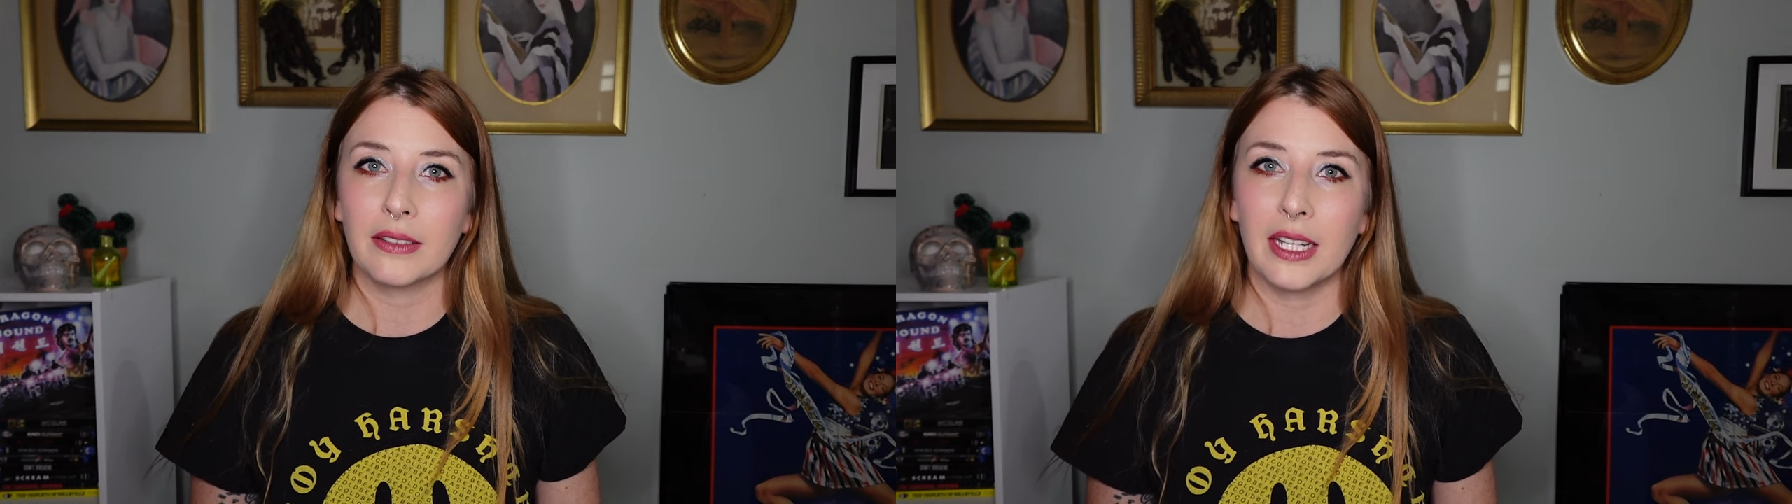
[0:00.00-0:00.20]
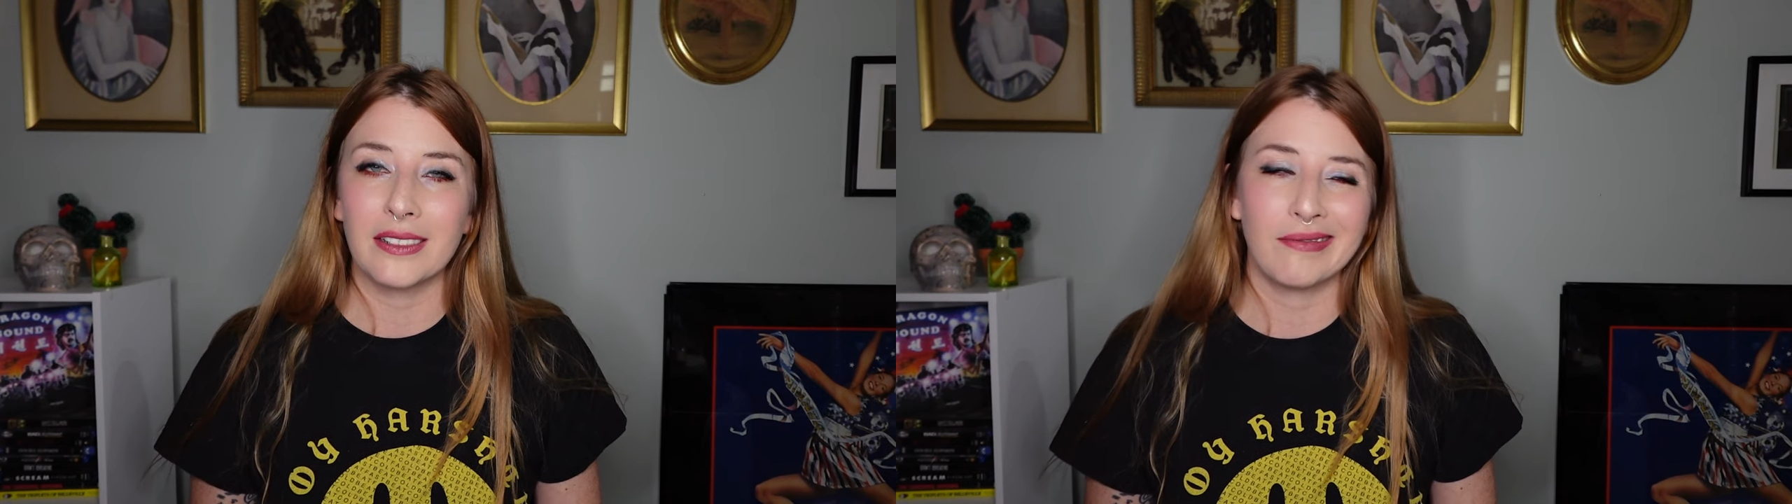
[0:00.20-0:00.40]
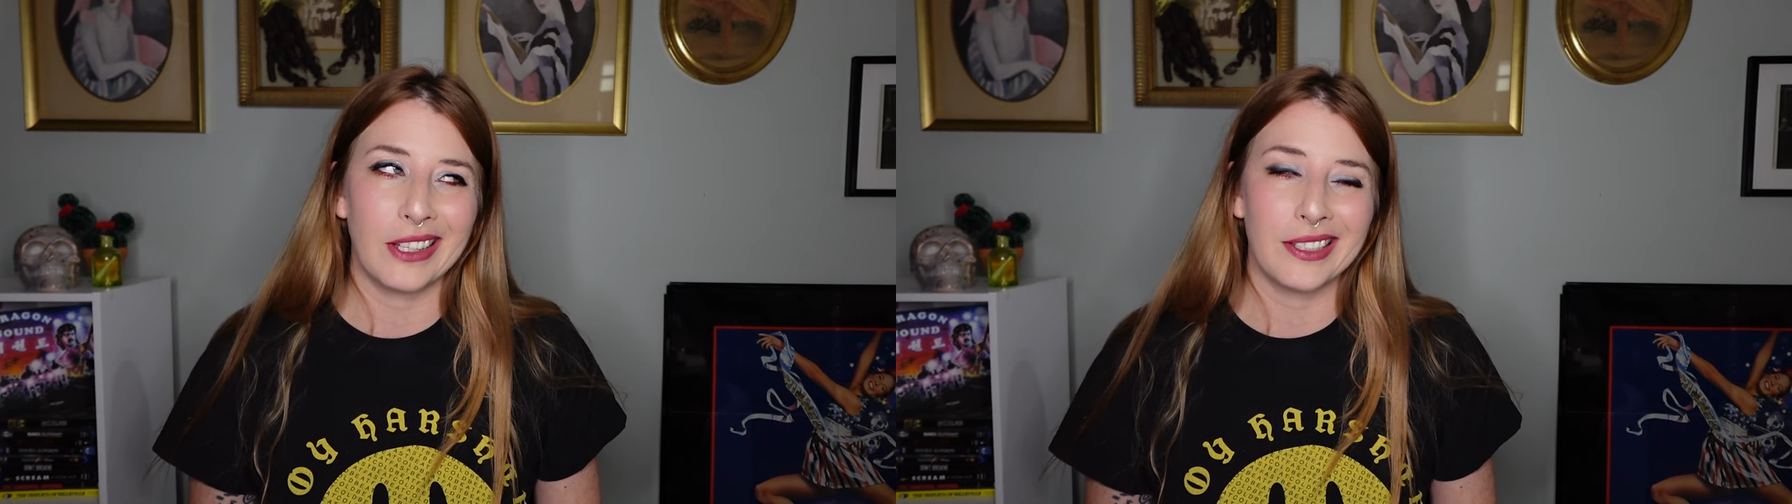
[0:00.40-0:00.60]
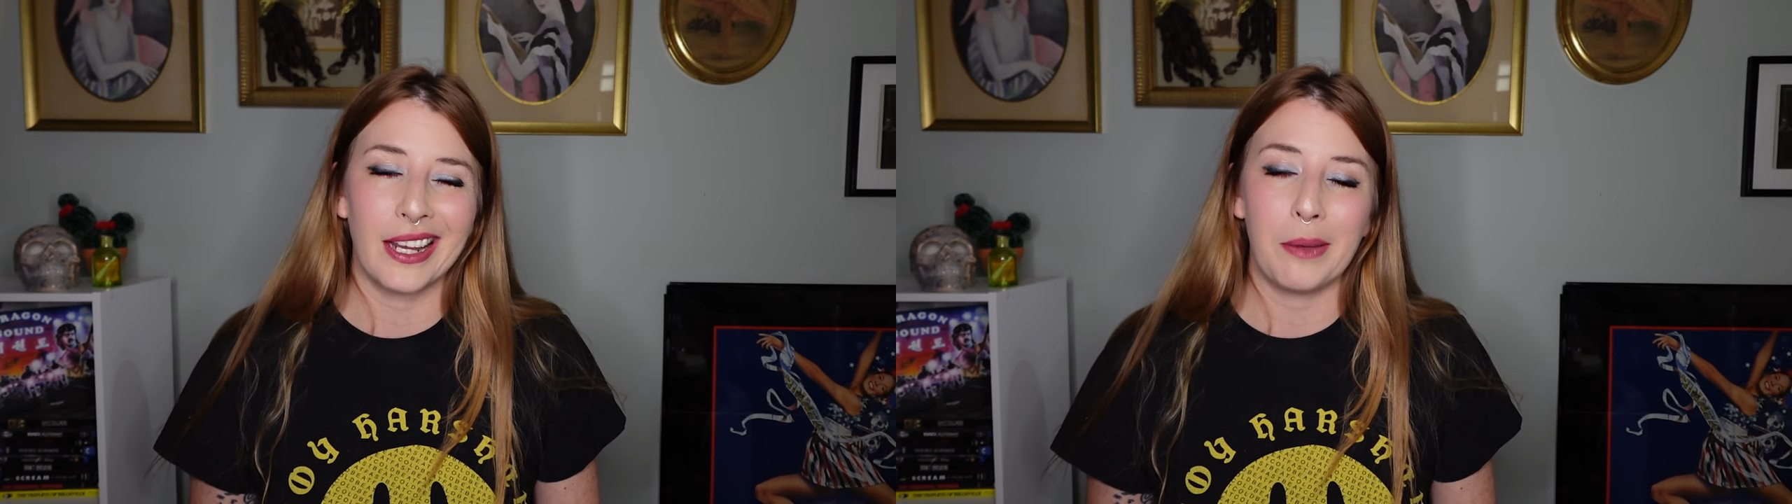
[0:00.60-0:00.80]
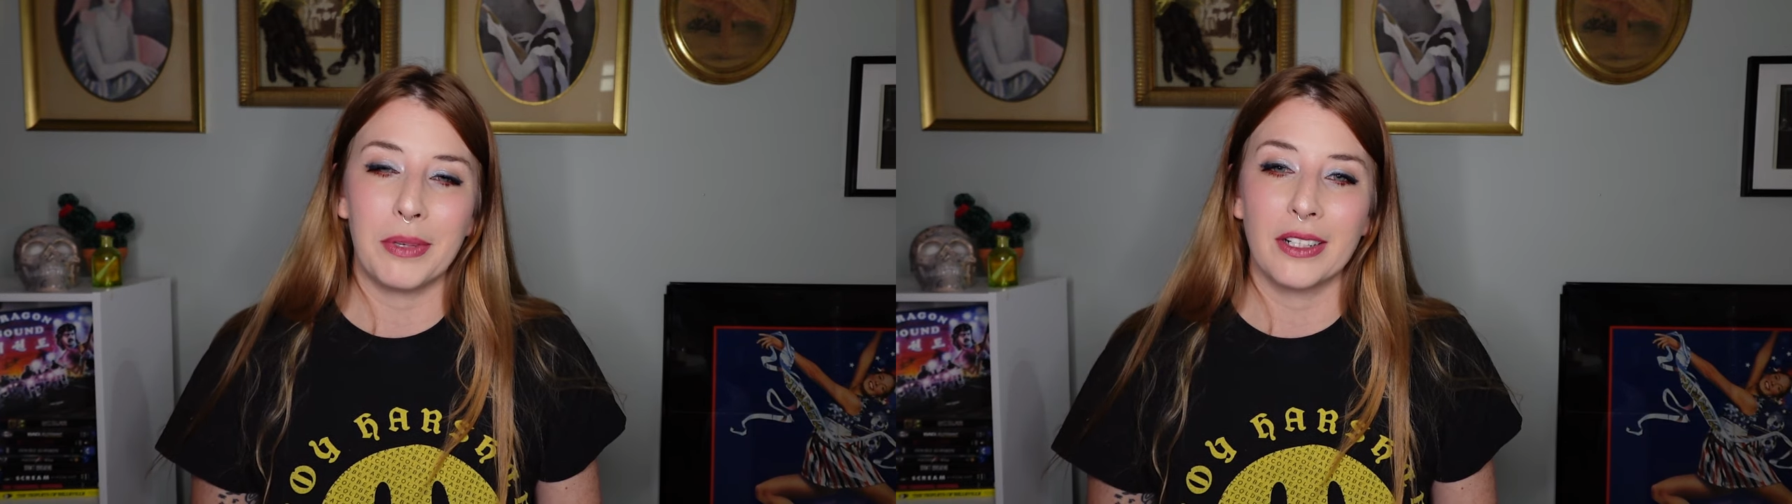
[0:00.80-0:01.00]
That doesn't
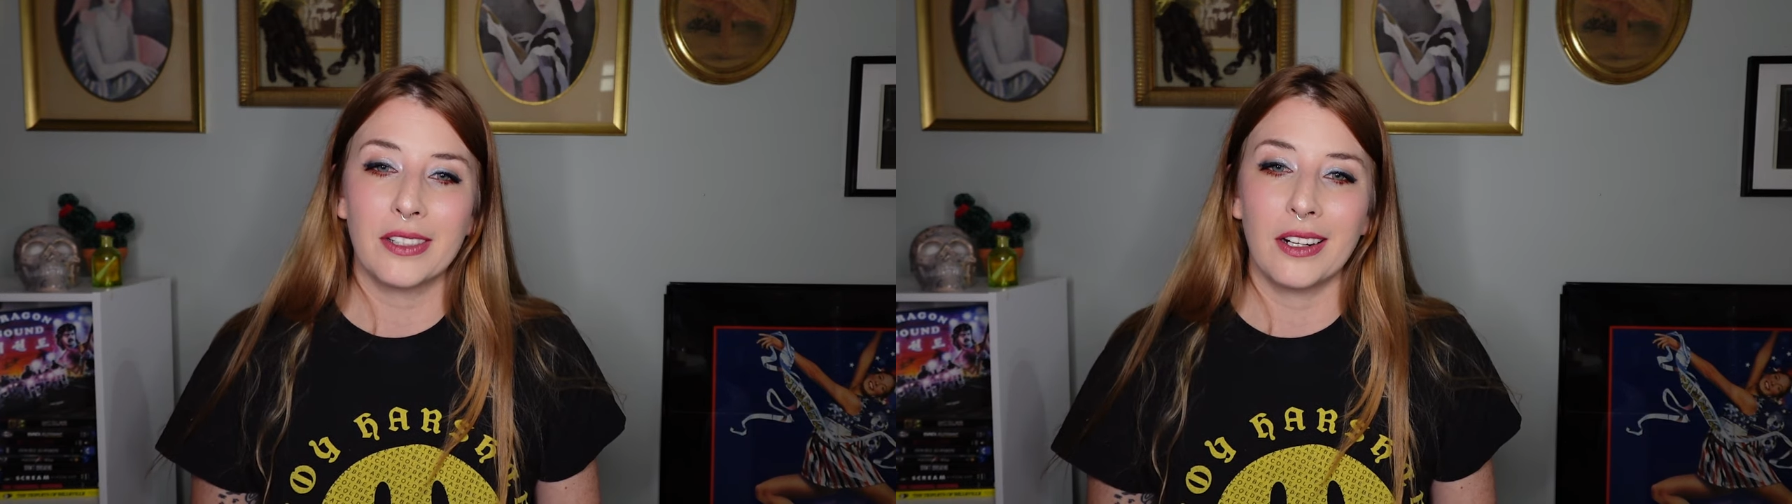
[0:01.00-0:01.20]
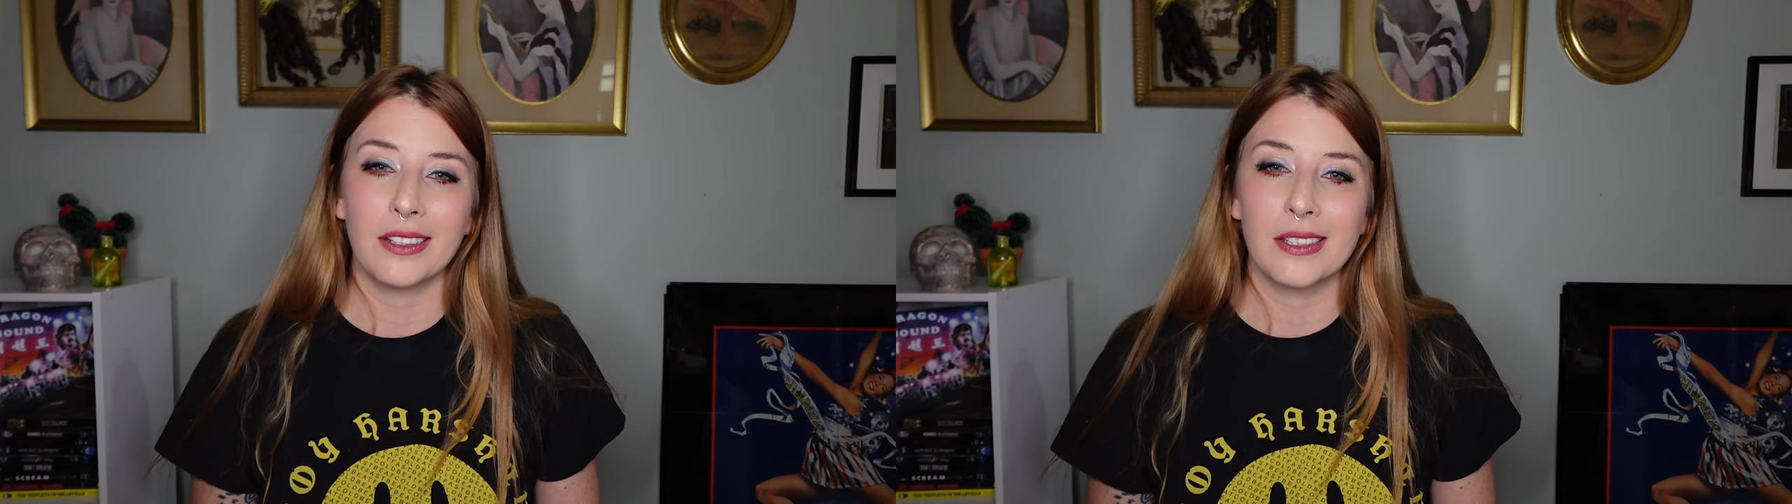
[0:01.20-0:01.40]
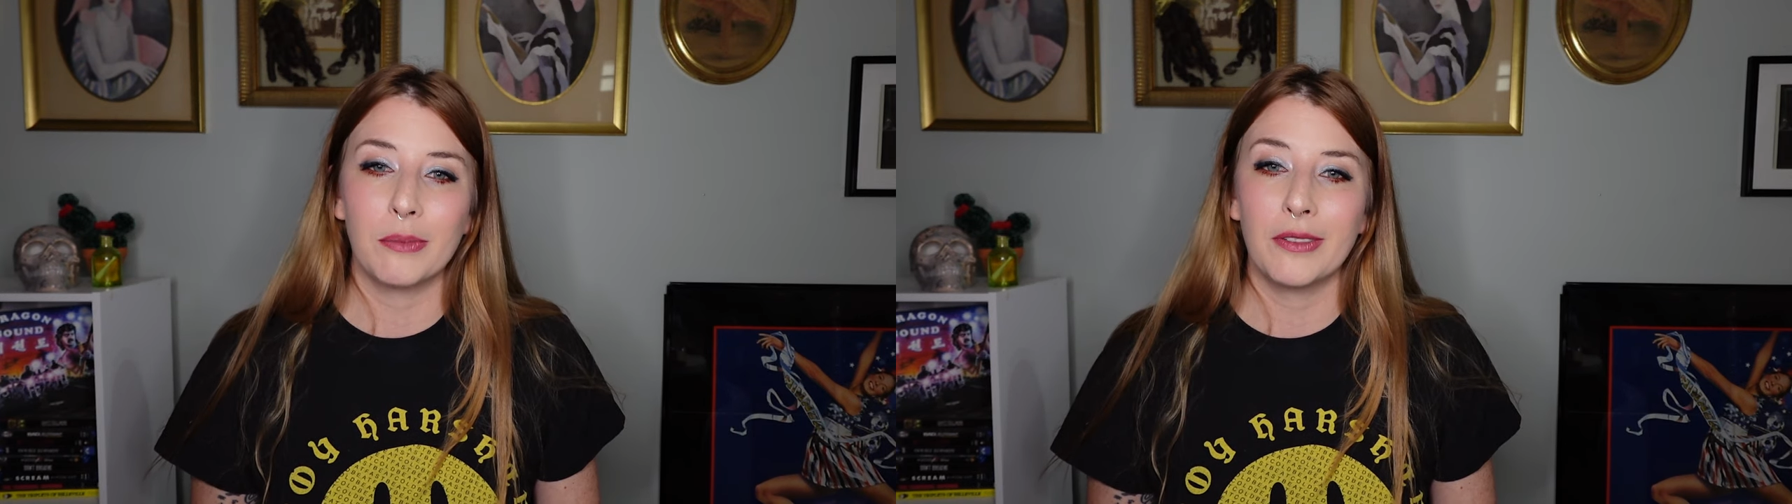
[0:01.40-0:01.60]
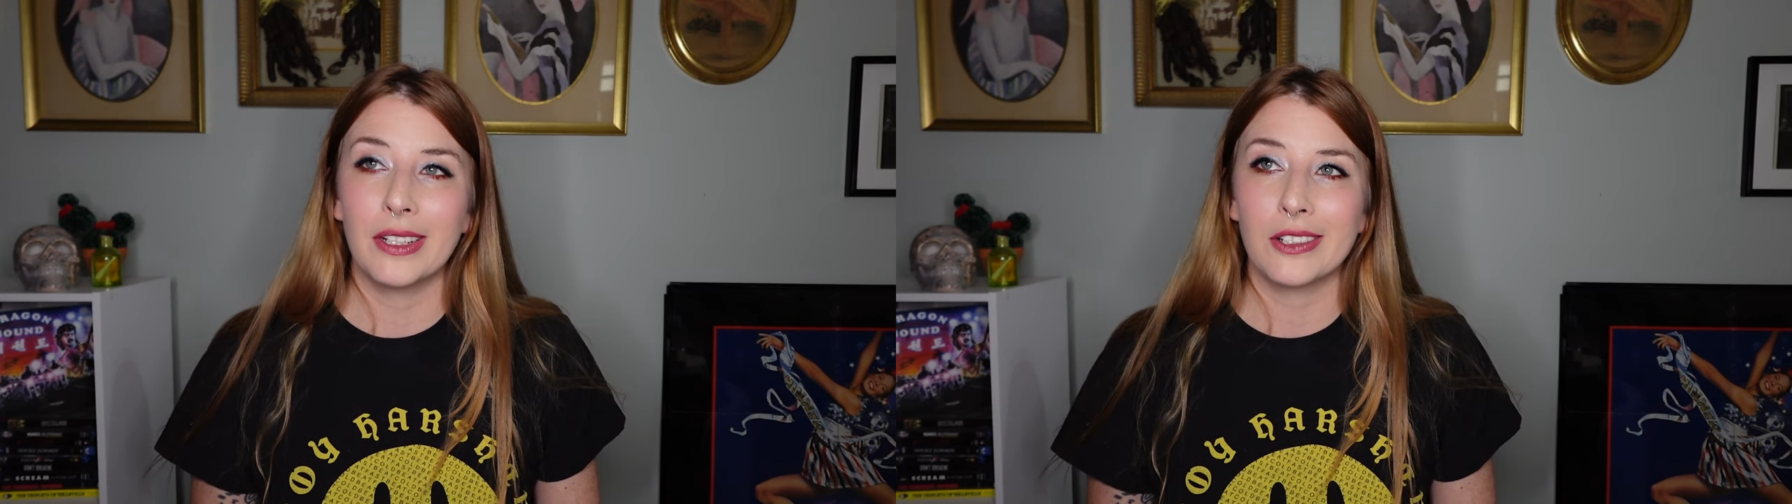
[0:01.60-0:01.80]
happen a ton in this movie.